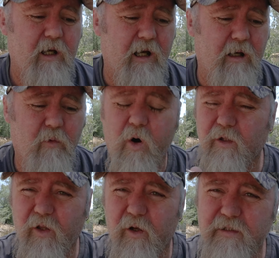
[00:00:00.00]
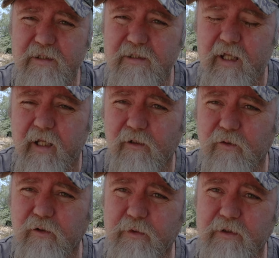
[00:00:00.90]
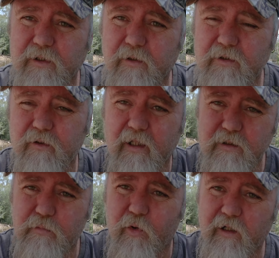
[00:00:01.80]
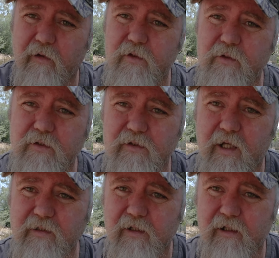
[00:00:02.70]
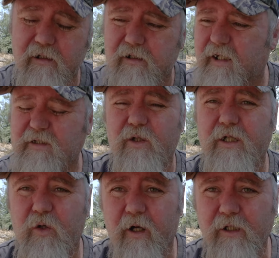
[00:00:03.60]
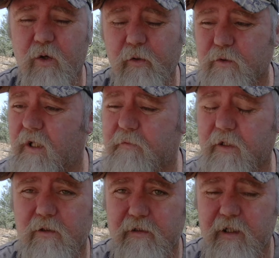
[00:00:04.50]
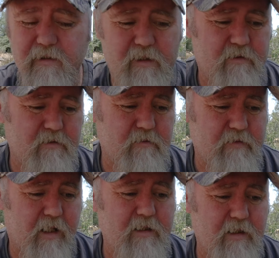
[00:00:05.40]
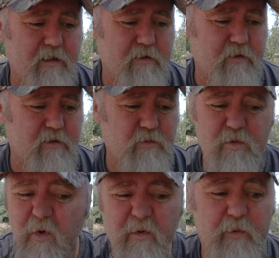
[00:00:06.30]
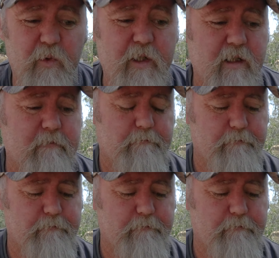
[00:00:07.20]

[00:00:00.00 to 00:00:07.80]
On low, it's 10 lumens, so it's still actually bright enough to use as like a night light or something like that. So it's still, that is actually usable, or for reading.